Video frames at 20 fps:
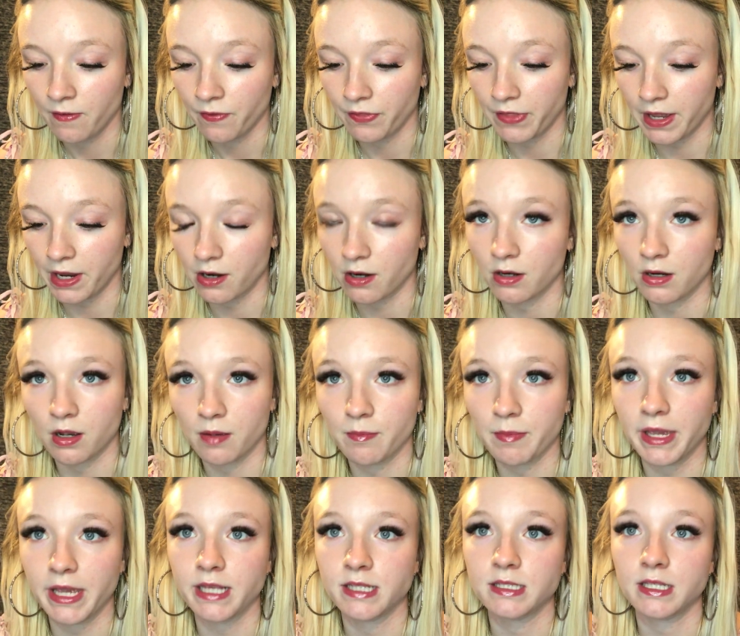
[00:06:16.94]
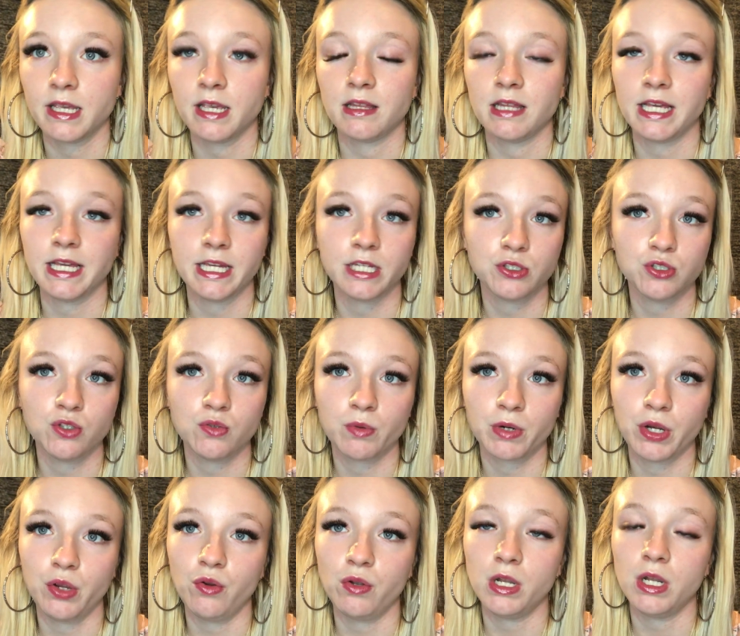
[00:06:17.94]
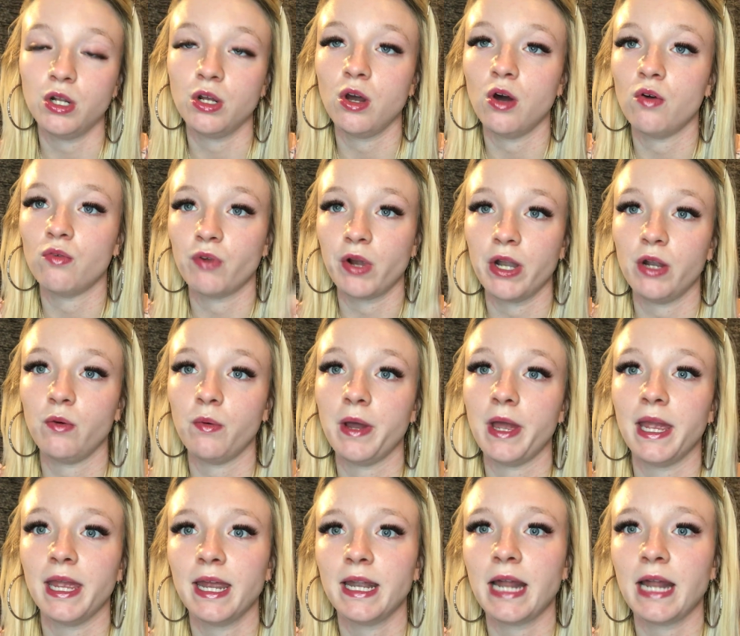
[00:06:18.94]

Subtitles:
They're amazing. They get you where you need to go right away.